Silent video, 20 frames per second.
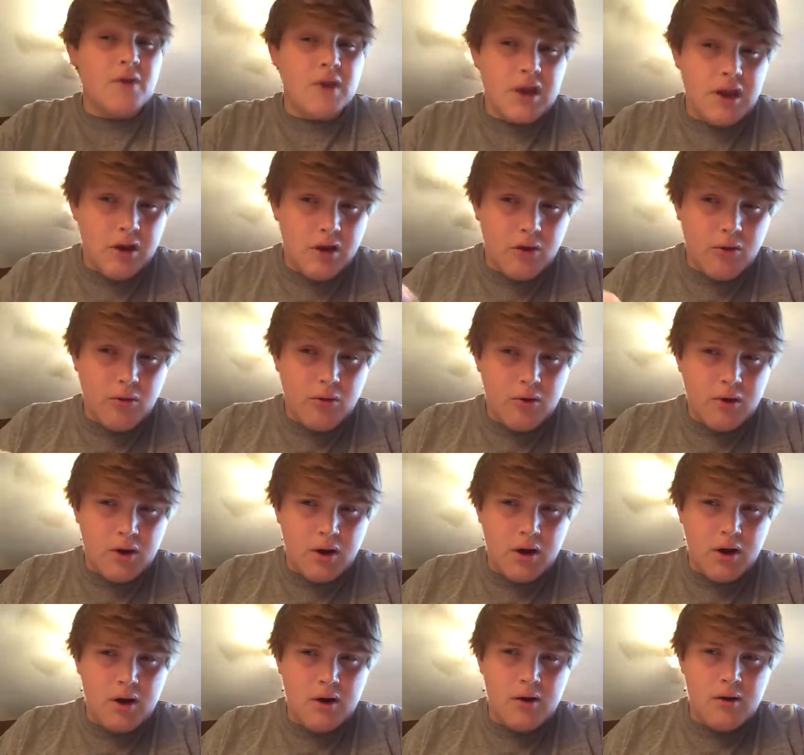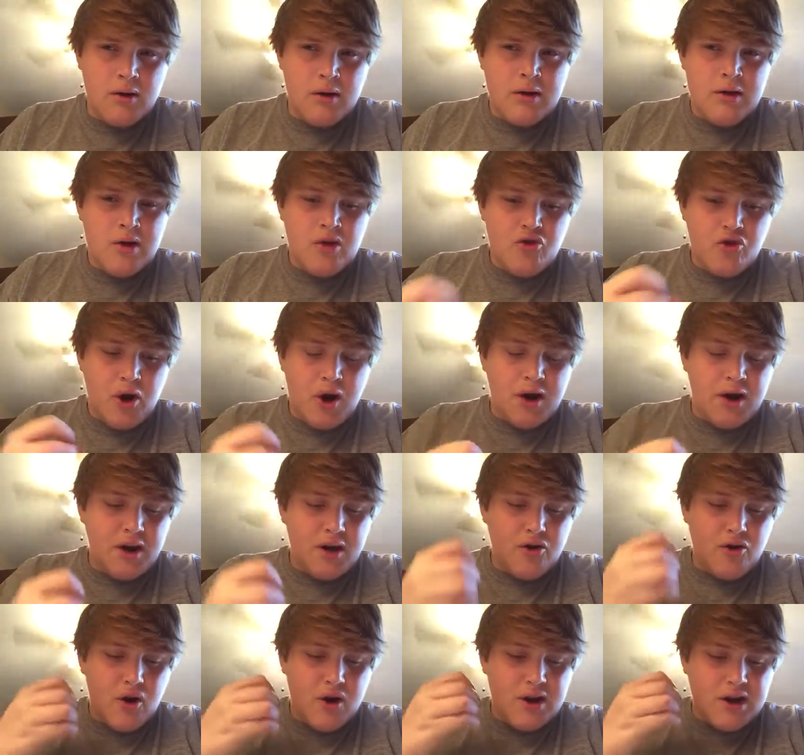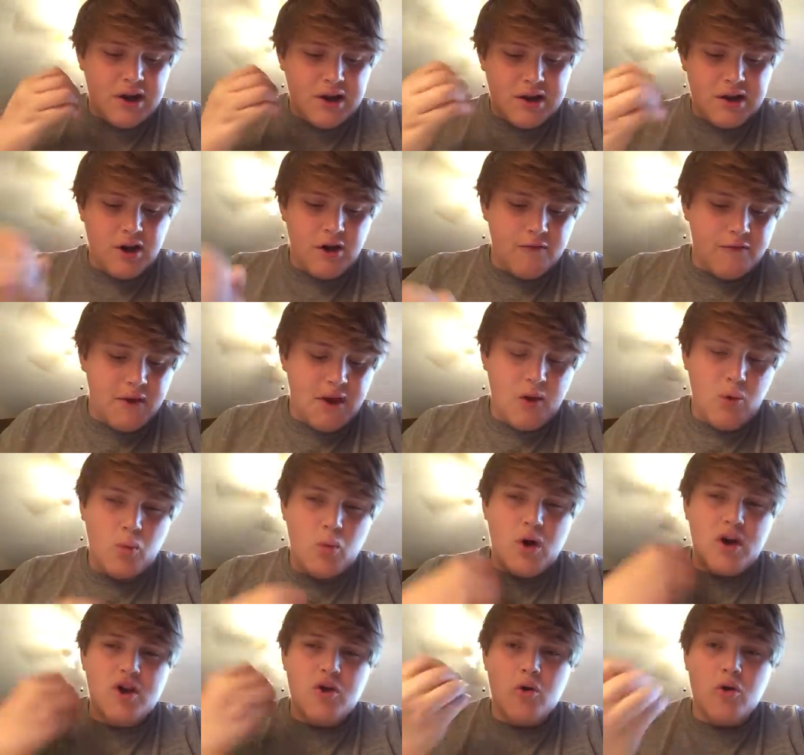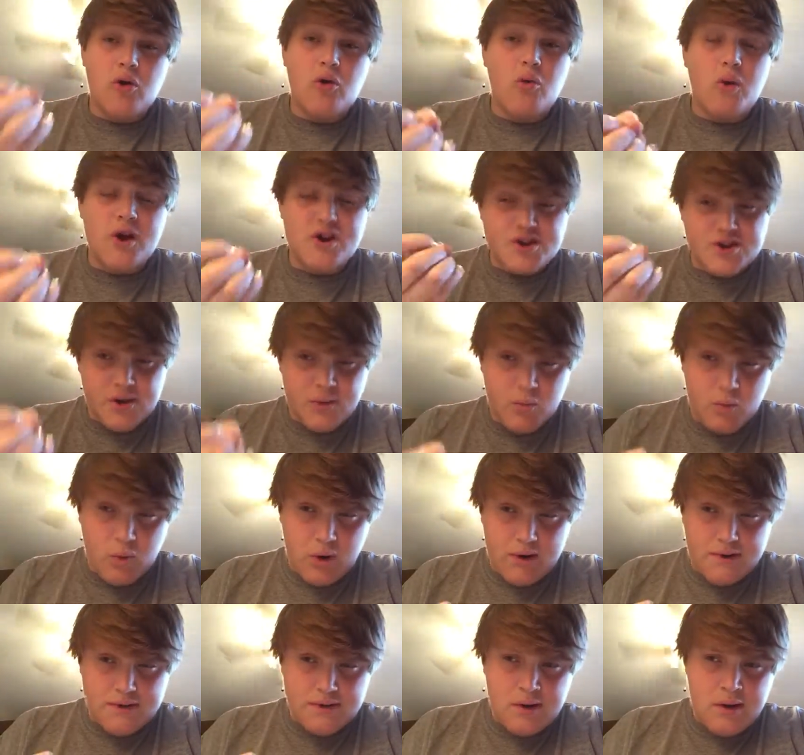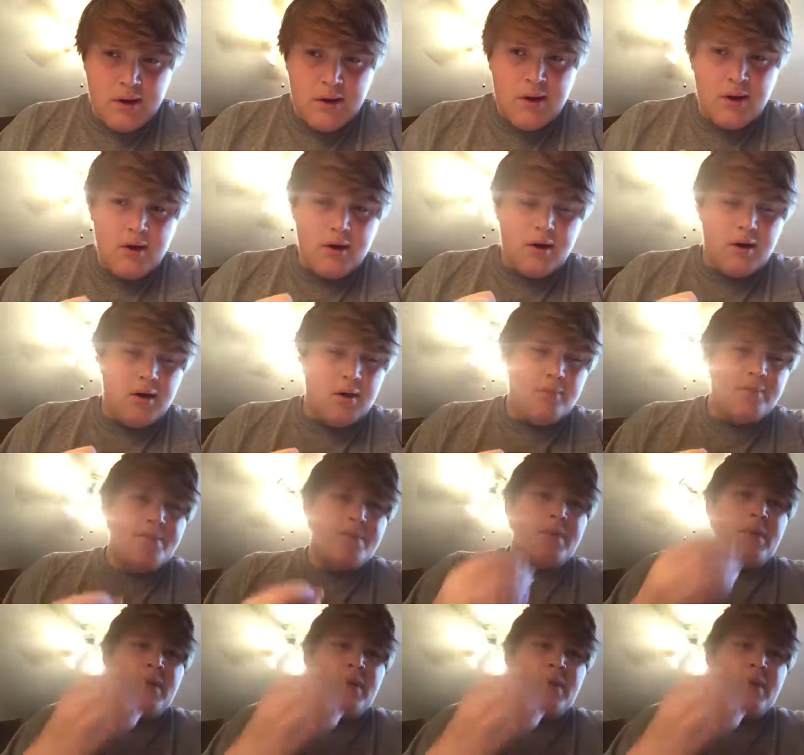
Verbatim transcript: video uh, trying trying to clarify what your question was. Um,